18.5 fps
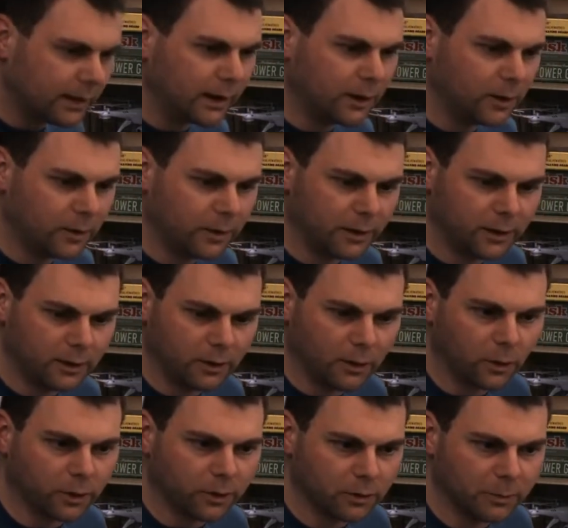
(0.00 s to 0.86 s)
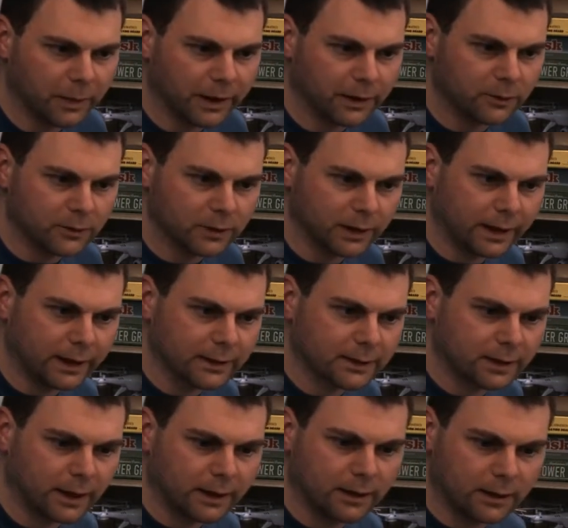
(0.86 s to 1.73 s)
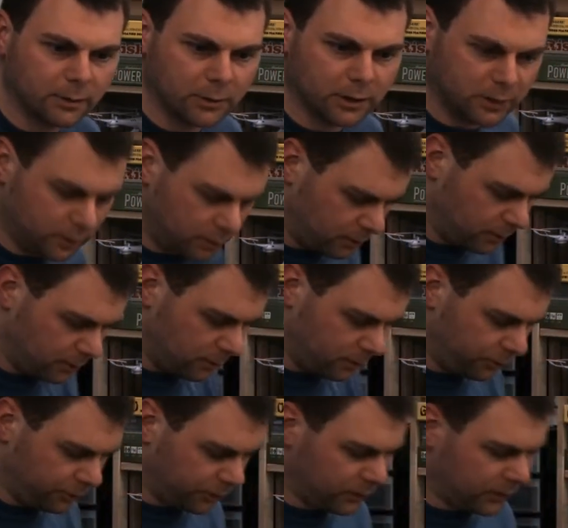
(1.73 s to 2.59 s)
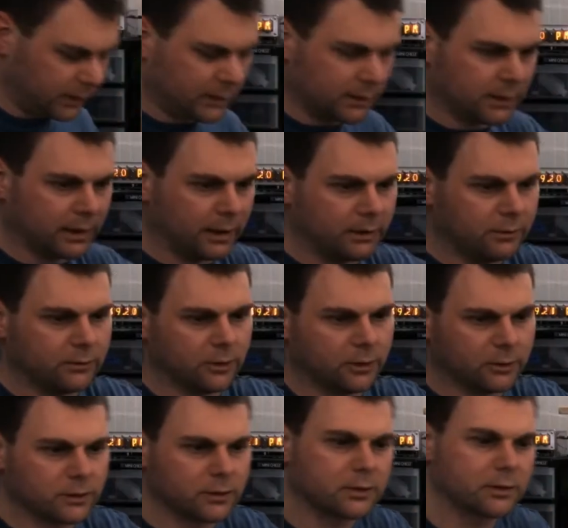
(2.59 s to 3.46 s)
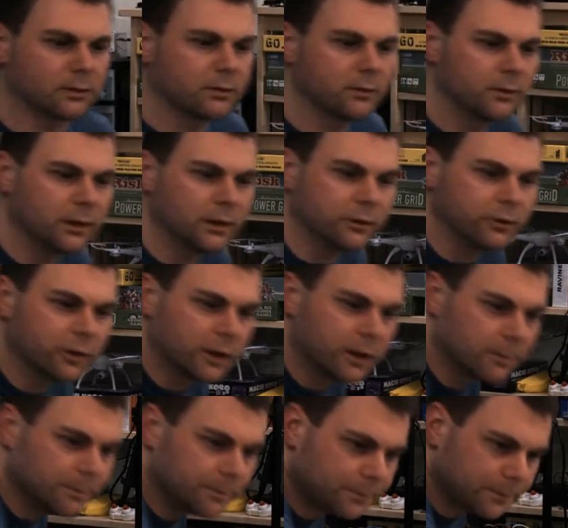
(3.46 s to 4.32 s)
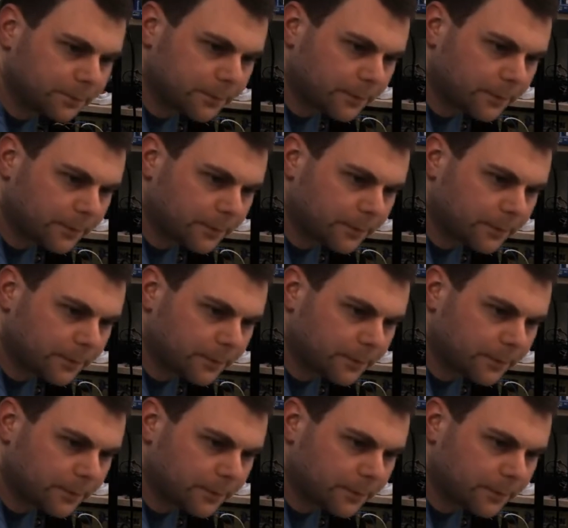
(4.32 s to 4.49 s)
Now the order matters less. I think I'm going to do just this side first, finish it up.